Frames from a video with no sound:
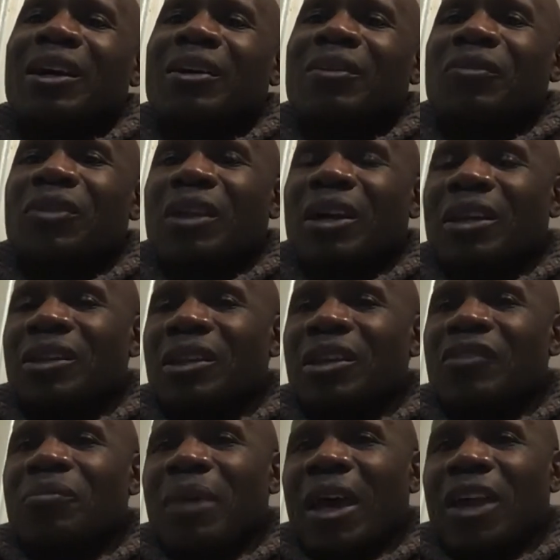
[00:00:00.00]
of the
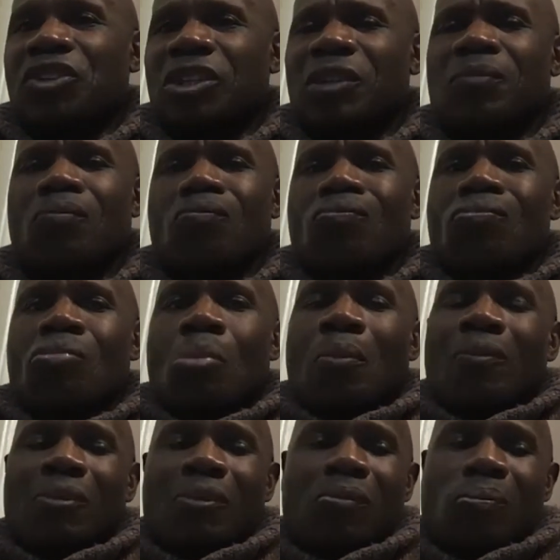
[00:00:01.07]
idea of magic
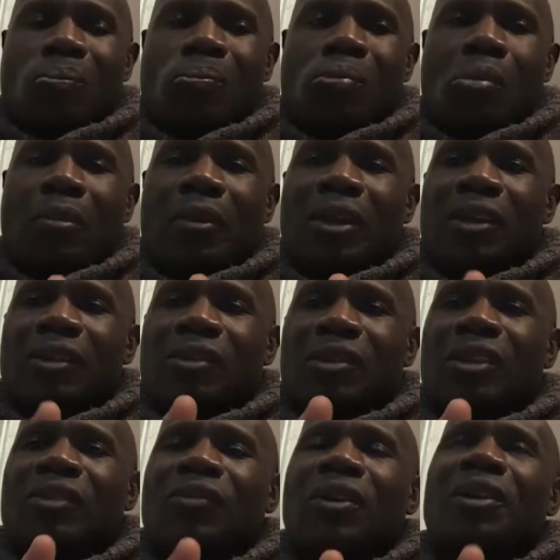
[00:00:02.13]
is is